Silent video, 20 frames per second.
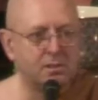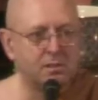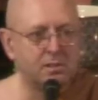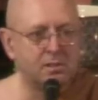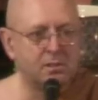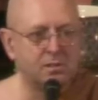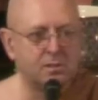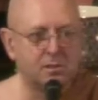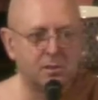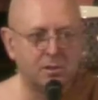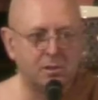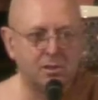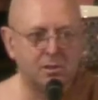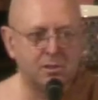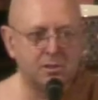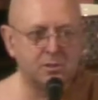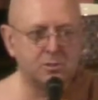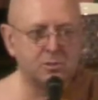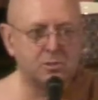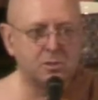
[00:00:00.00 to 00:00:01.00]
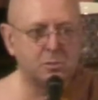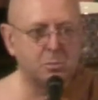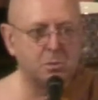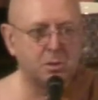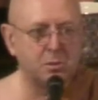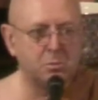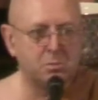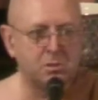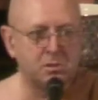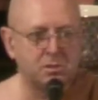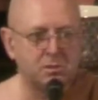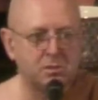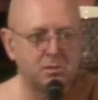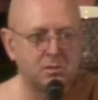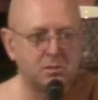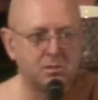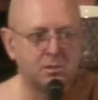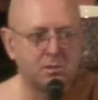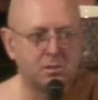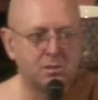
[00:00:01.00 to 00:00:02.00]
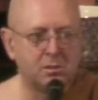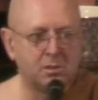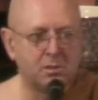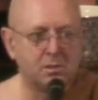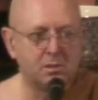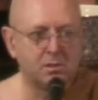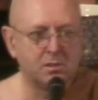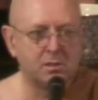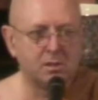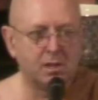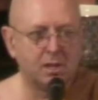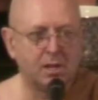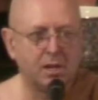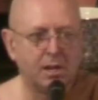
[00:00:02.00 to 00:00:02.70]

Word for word: So you can enjoy the moment and